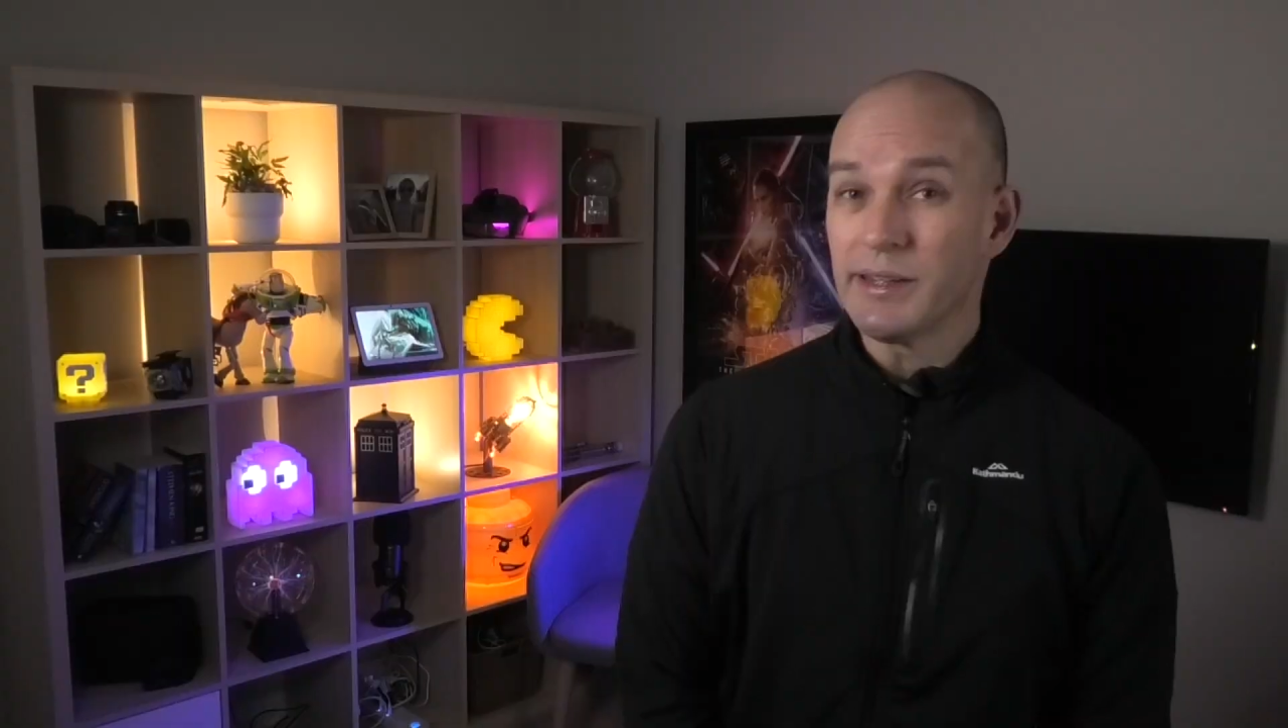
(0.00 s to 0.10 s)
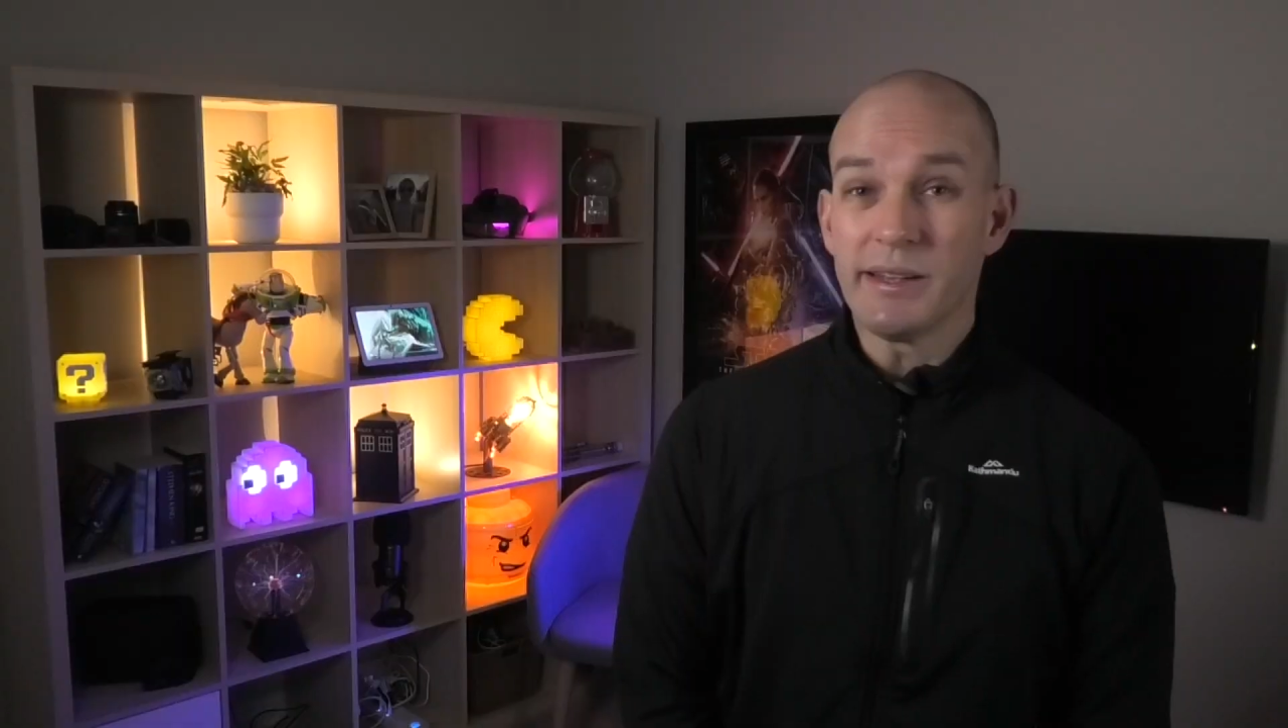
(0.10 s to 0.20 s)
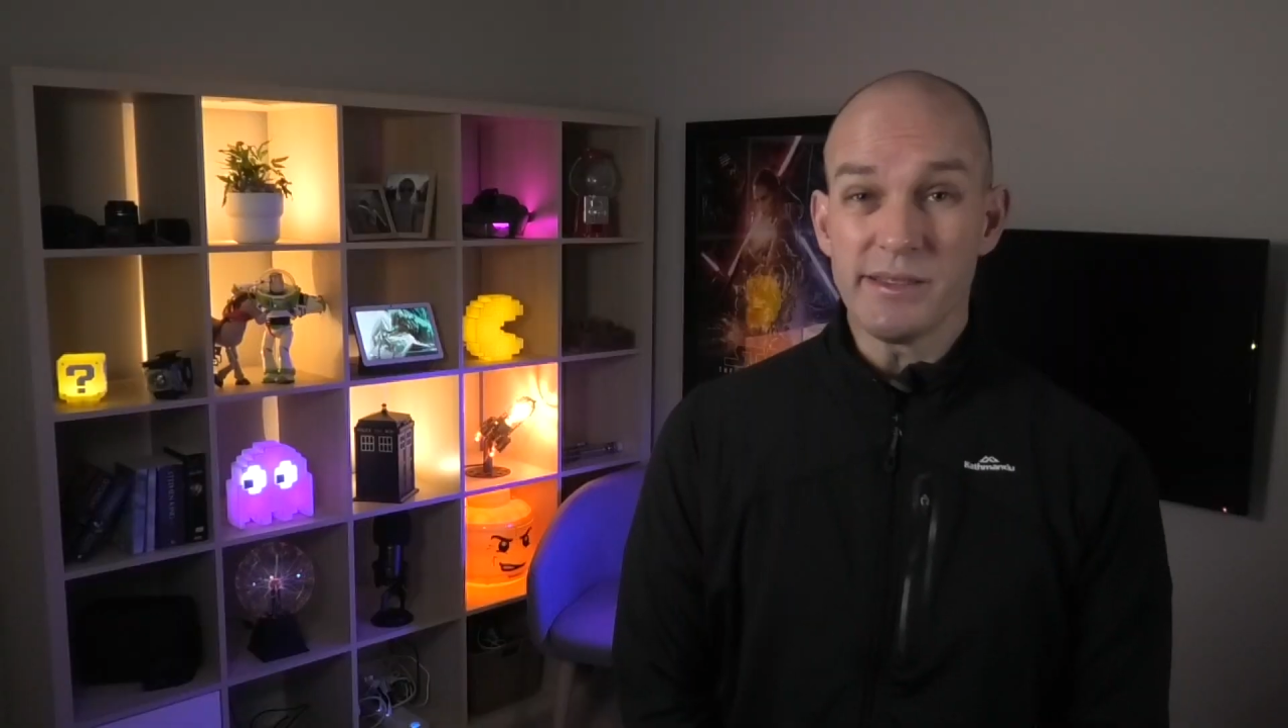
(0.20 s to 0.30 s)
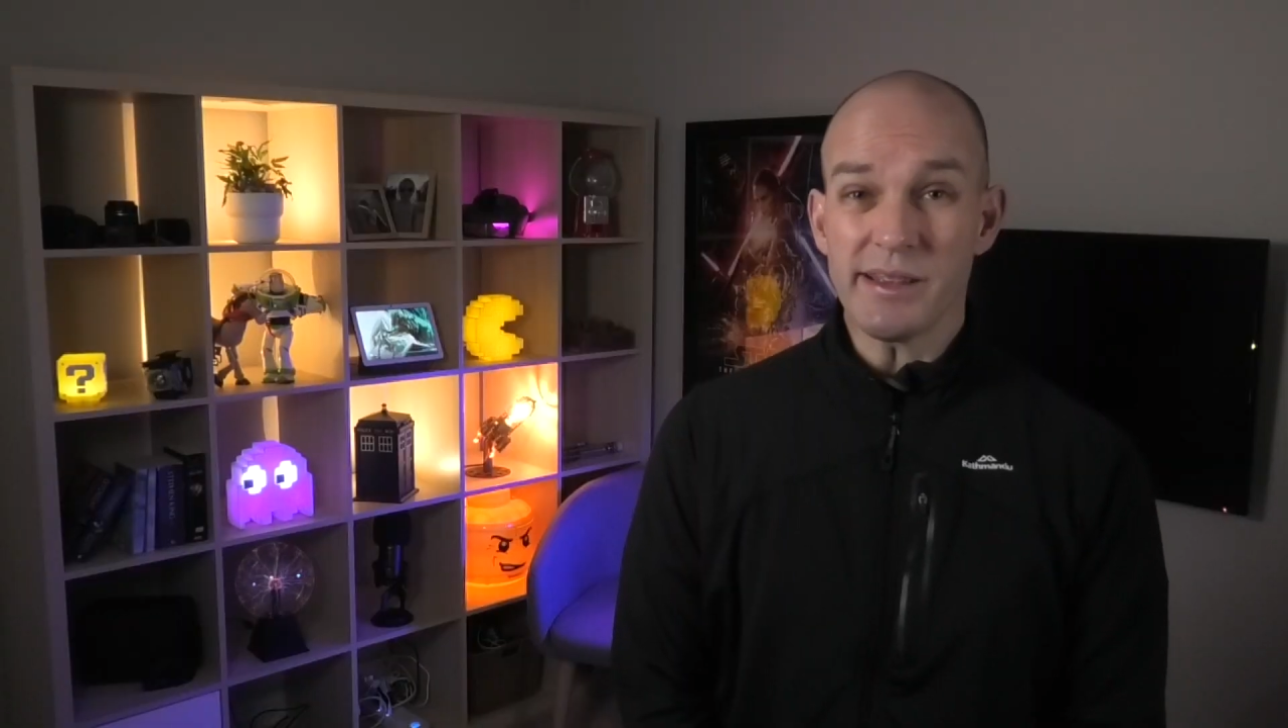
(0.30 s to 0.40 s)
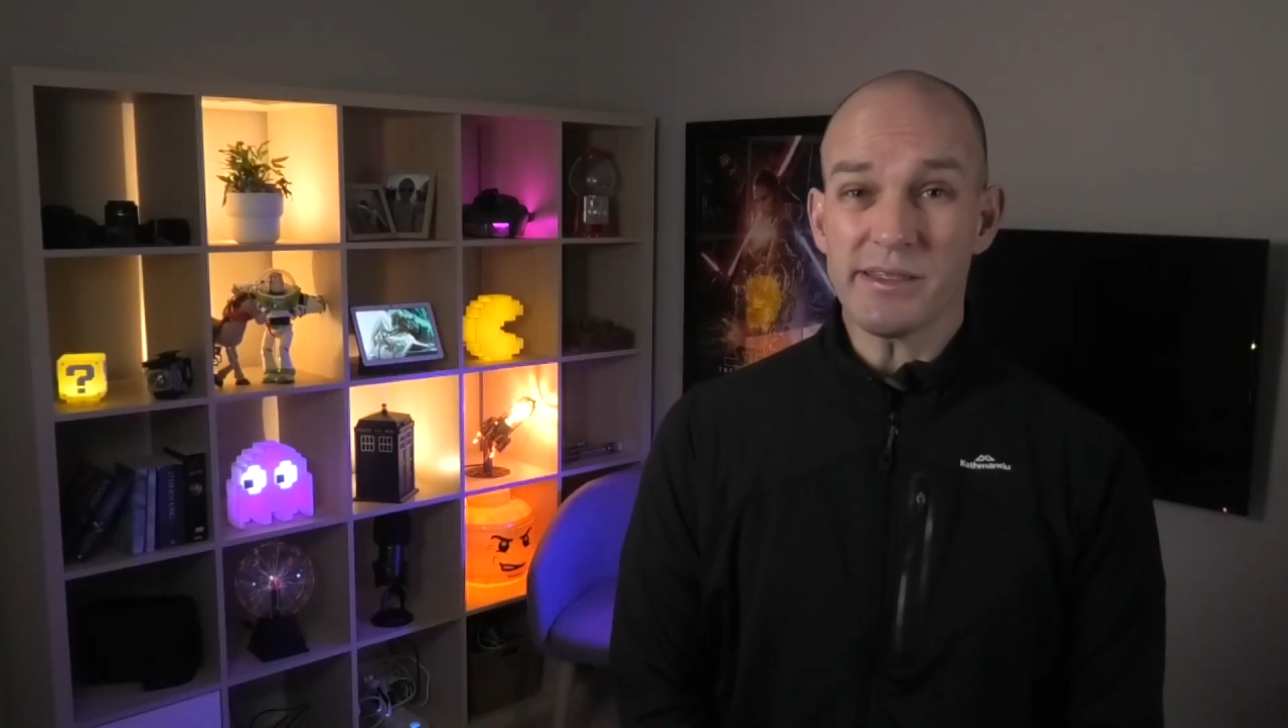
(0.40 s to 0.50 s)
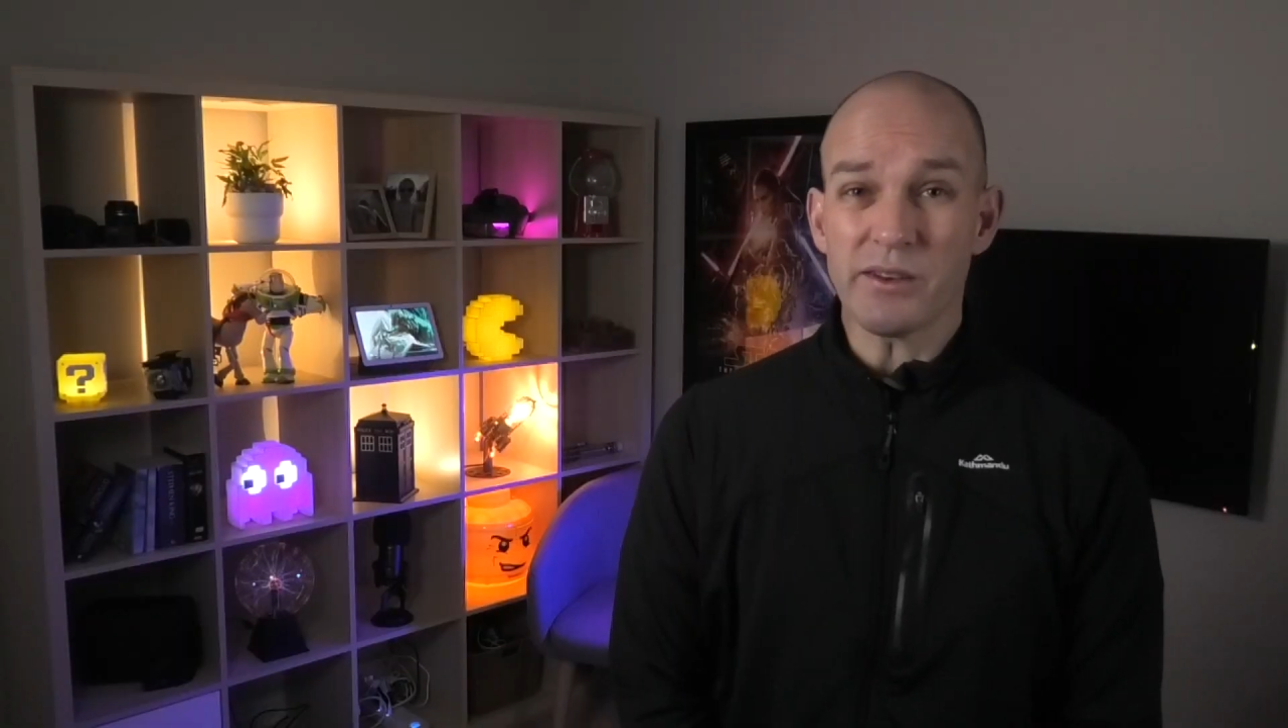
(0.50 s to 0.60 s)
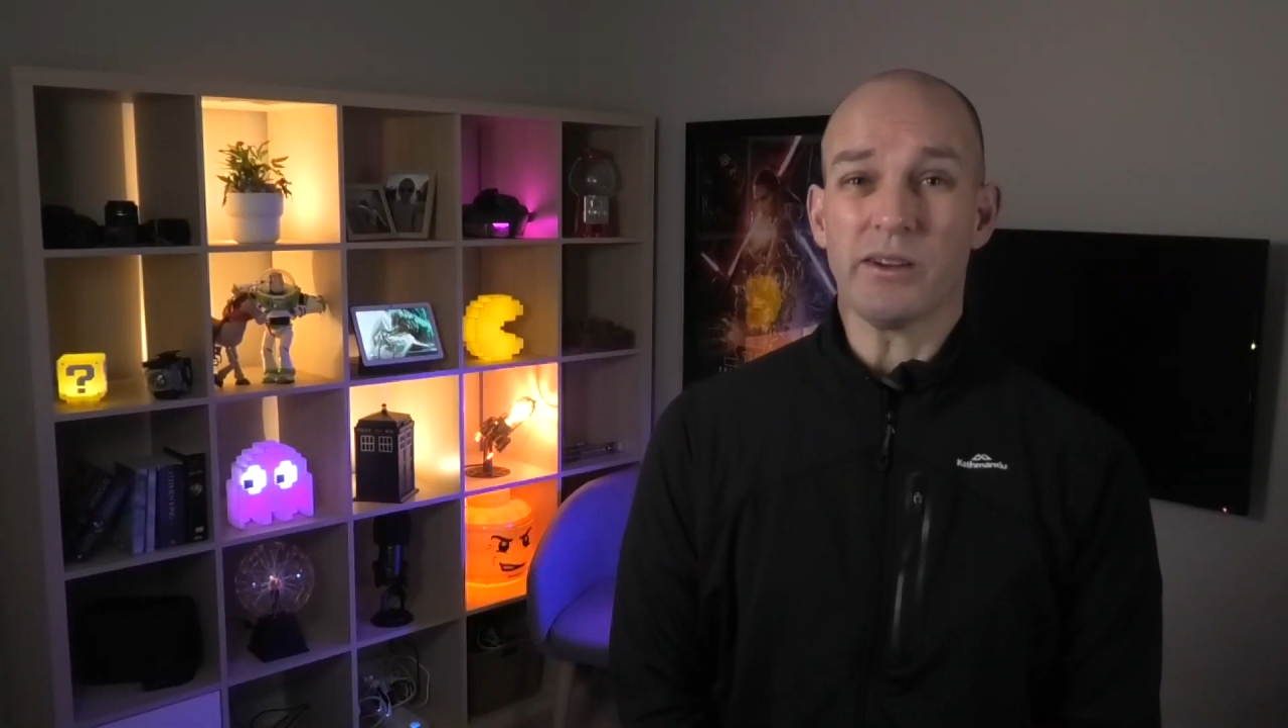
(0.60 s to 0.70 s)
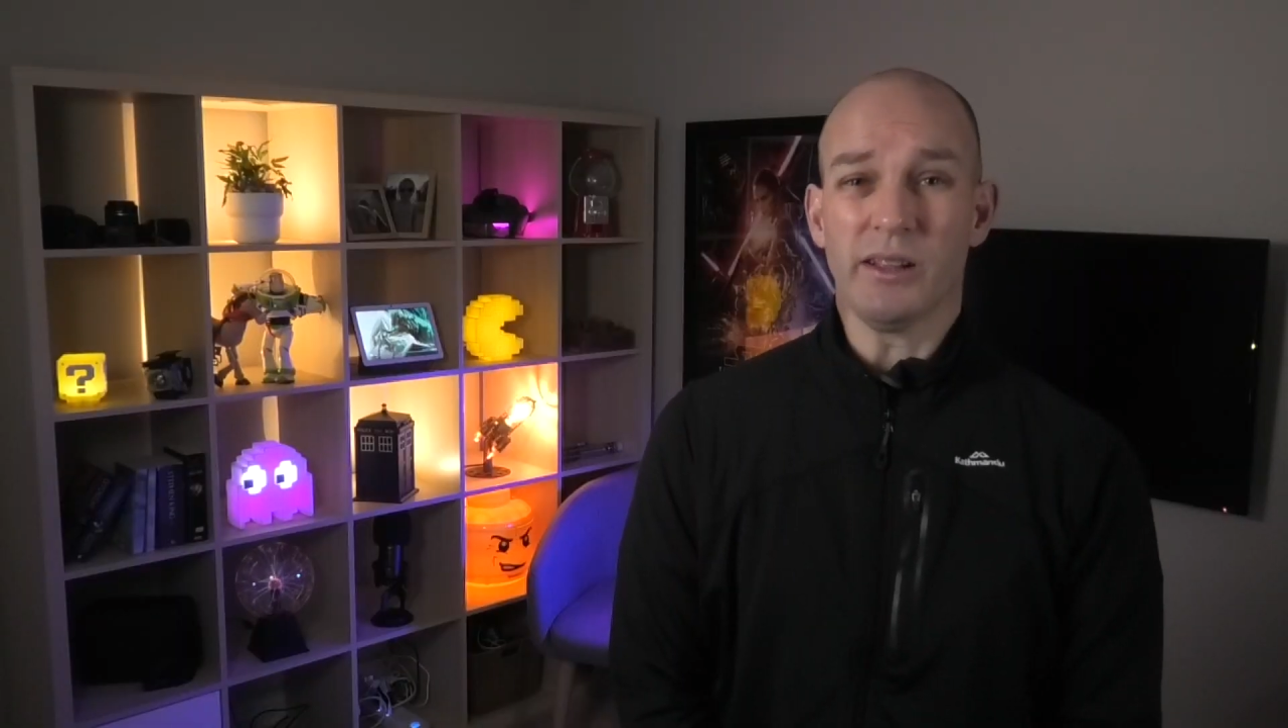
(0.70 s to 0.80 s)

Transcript: 600